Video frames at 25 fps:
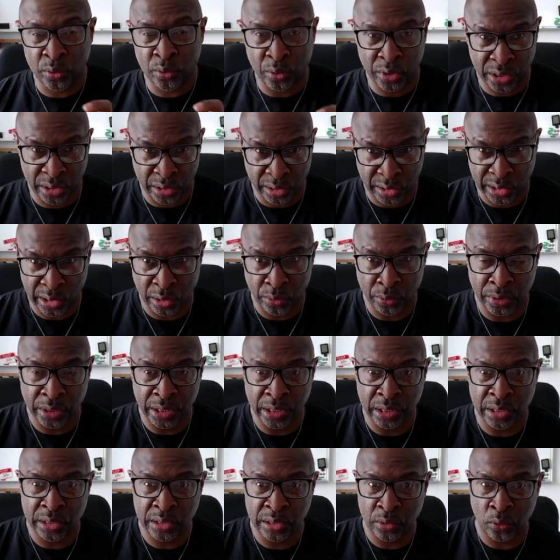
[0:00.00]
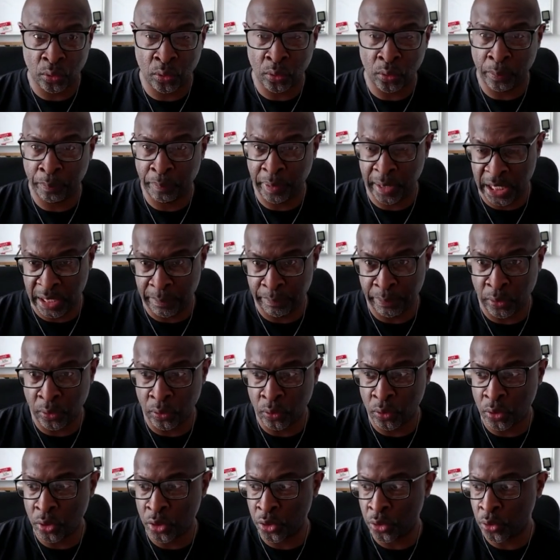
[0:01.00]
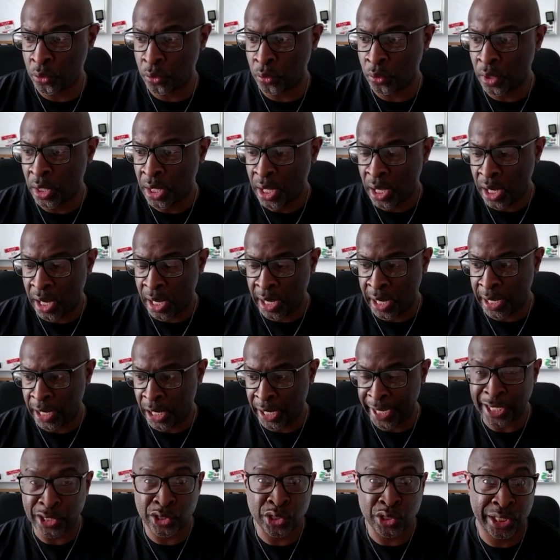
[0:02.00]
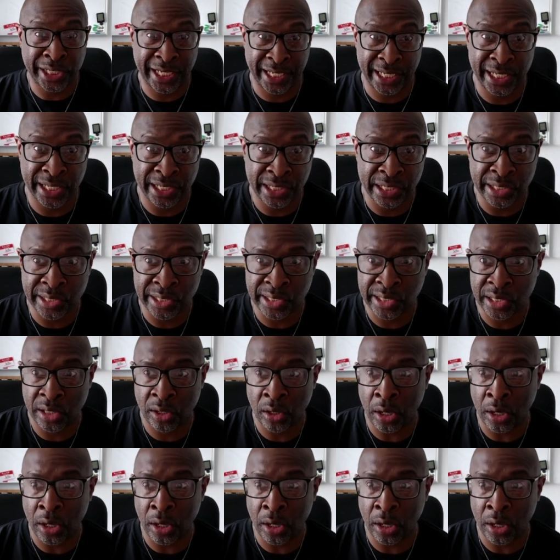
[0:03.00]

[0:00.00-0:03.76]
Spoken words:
or consultants or people who are educators.